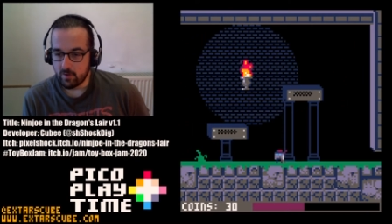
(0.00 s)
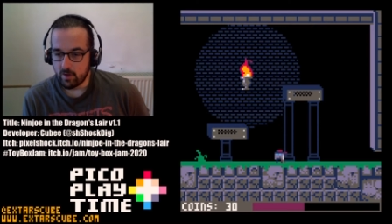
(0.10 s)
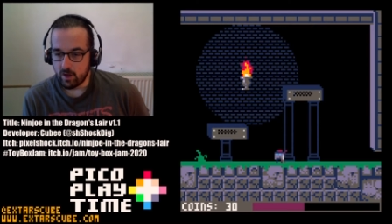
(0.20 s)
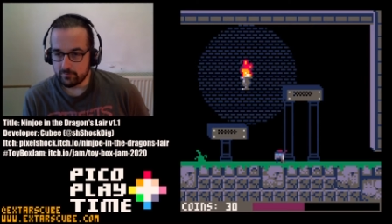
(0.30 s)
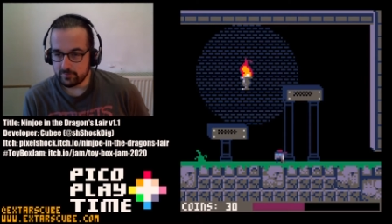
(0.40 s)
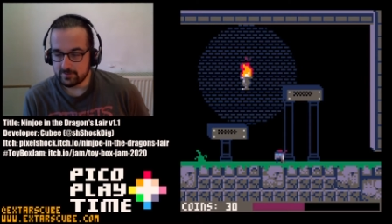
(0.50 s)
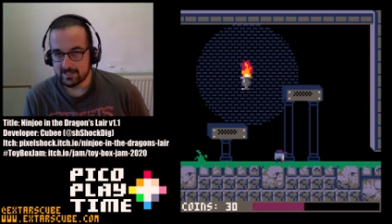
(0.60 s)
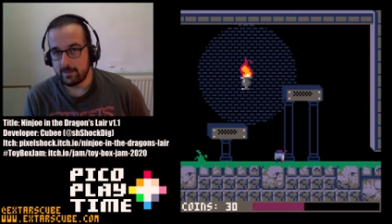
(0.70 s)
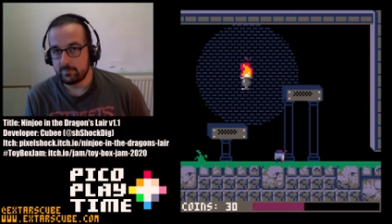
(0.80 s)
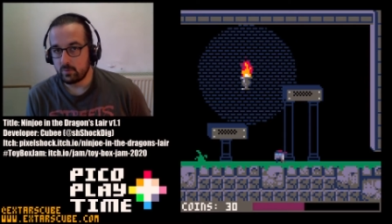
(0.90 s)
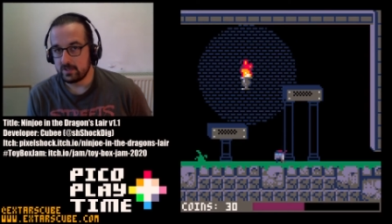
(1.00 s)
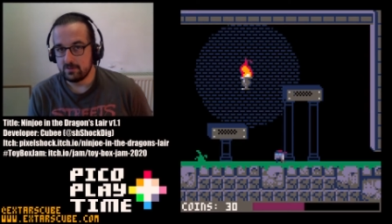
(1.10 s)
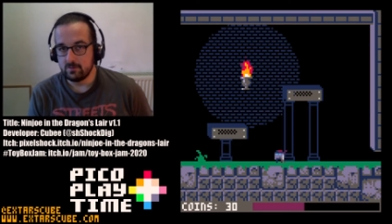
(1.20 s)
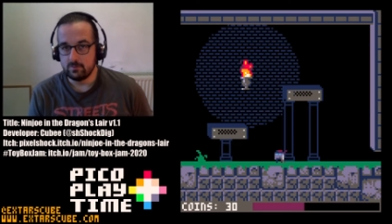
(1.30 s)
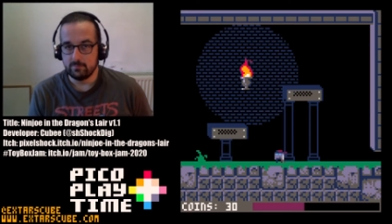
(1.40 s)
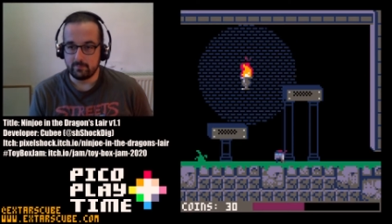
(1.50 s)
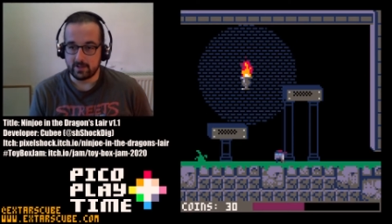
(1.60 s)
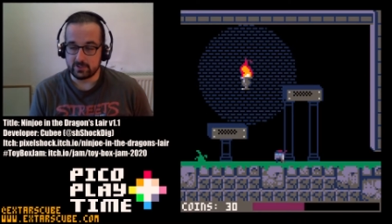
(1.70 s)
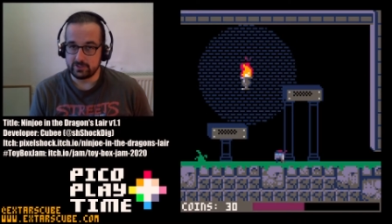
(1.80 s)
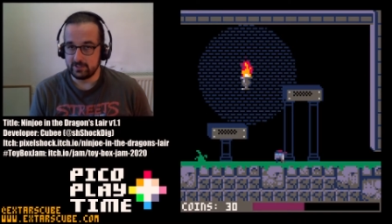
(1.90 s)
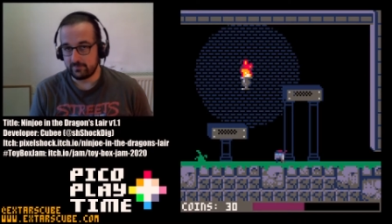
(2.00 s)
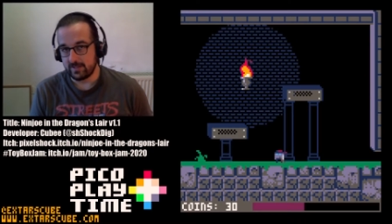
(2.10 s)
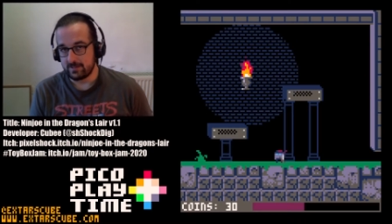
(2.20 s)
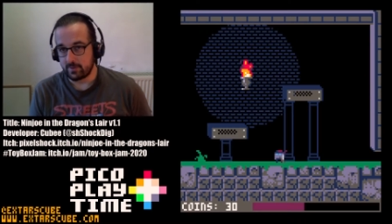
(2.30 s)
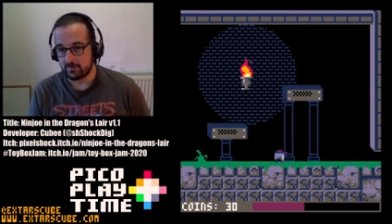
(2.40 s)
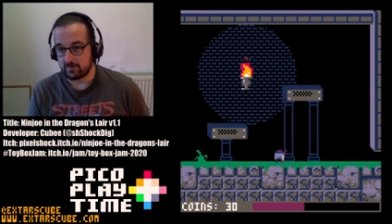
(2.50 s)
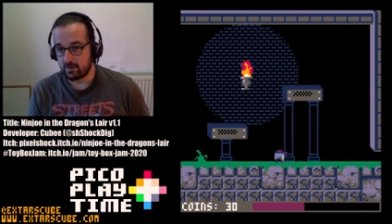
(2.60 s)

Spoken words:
oftentimes when you manage to defeat the bosses,